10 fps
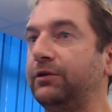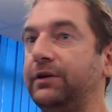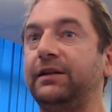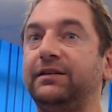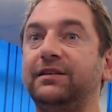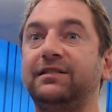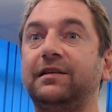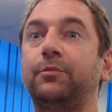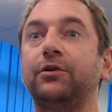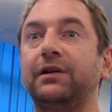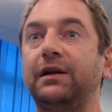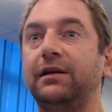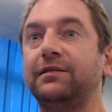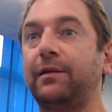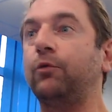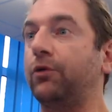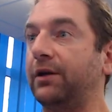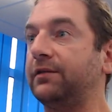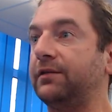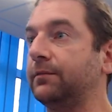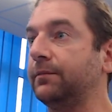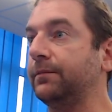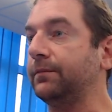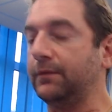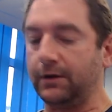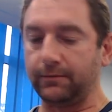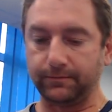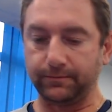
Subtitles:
exist separately somewhere else? Yeah.